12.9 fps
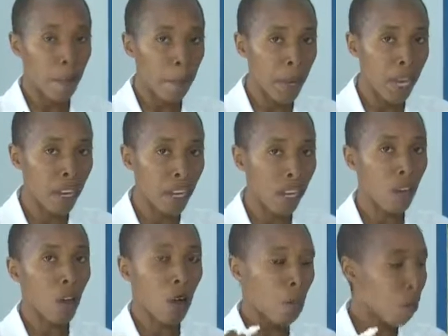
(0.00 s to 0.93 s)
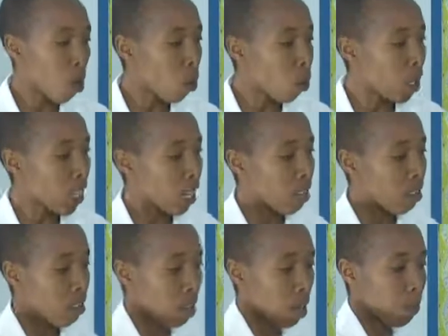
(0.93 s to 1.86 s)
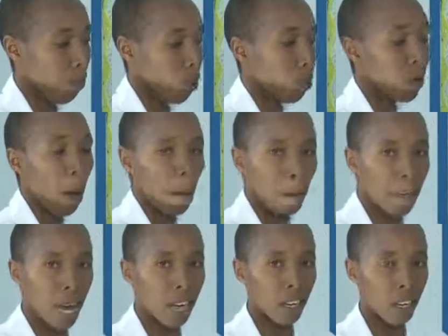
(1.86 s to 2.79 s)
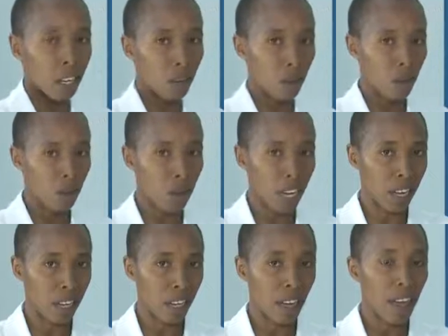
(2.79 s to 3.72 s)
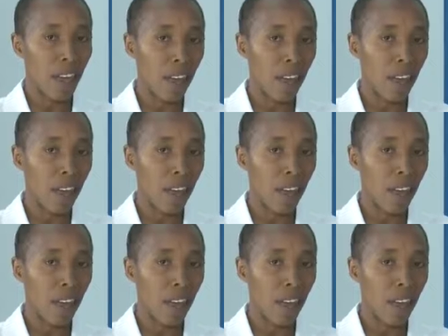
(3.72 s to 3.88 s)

meaning more water is reabsorbed back into the blood,